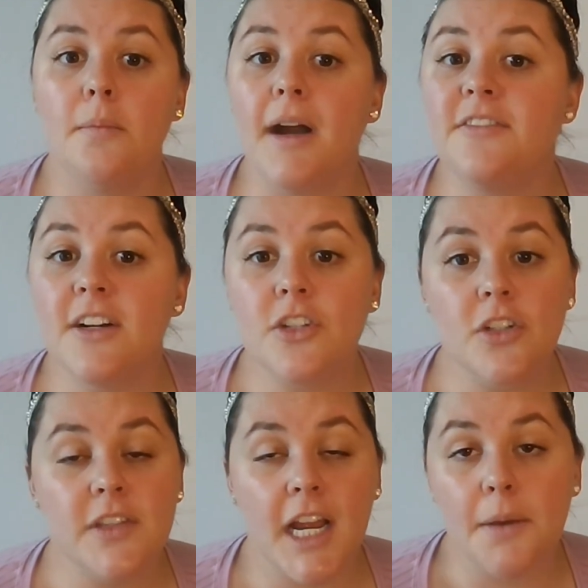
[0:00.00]

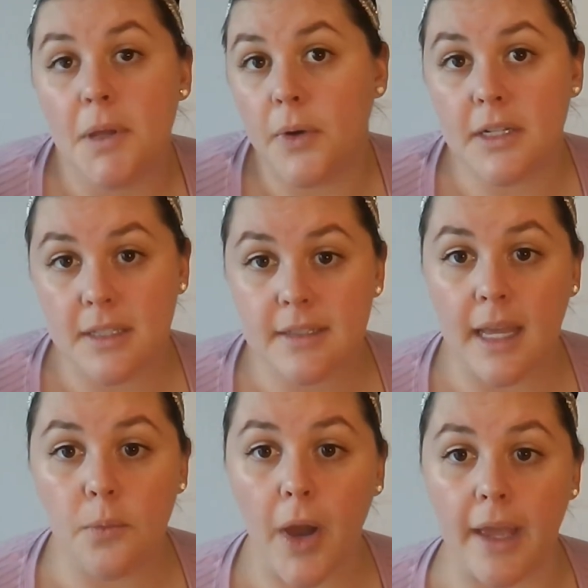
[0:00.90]
Myofunctional therapy works the
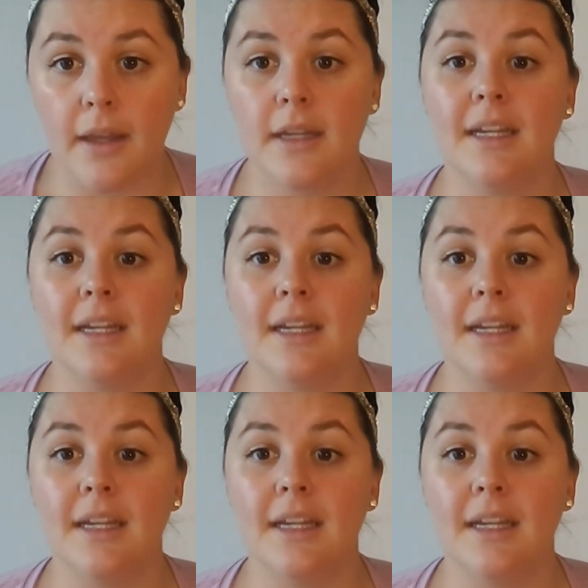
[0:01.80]
same way.